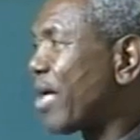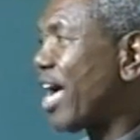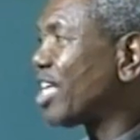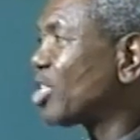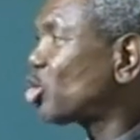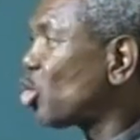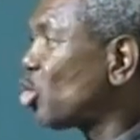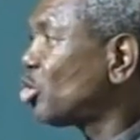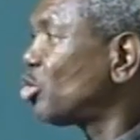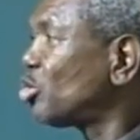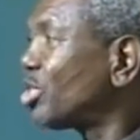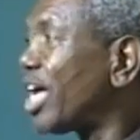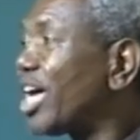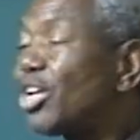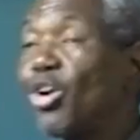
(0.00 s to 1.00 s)
I told
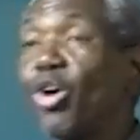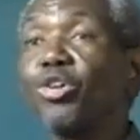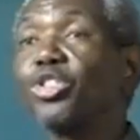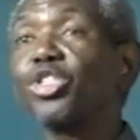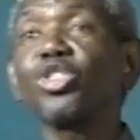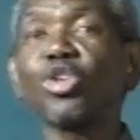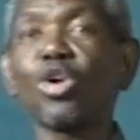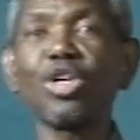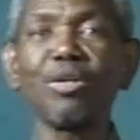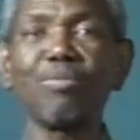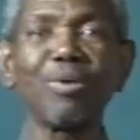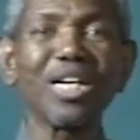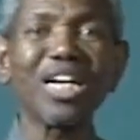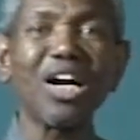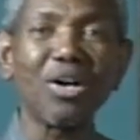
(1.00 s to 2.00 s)
you that long story
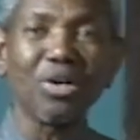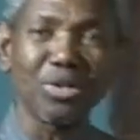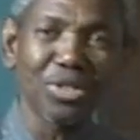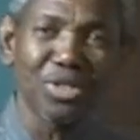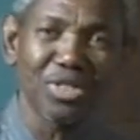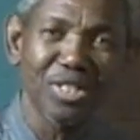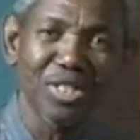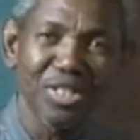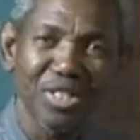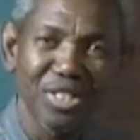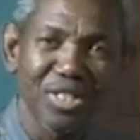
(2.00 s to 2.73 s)
because